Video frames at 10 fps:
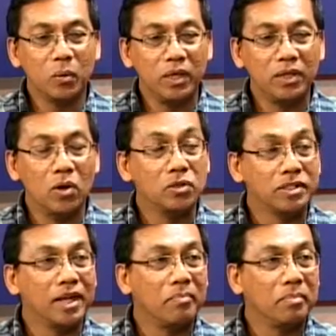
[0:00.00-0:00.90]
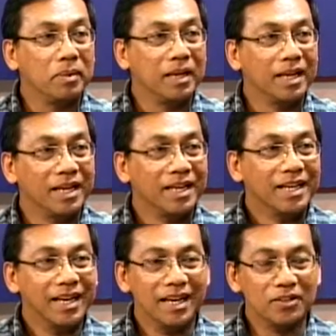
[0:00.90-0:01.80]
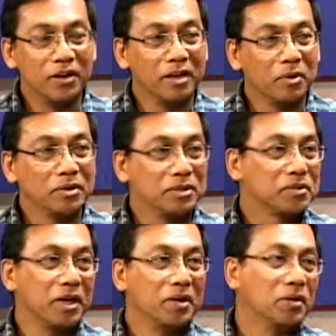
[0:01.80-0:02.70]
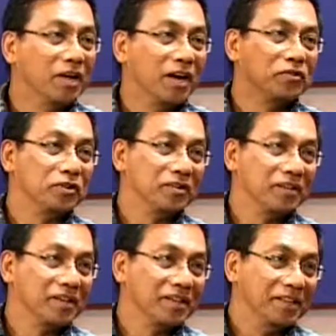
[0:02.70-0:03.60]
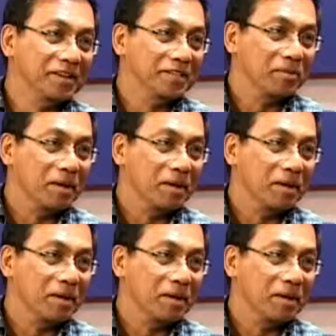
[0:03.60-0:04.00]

we don't stop talking about earthquake only after there's a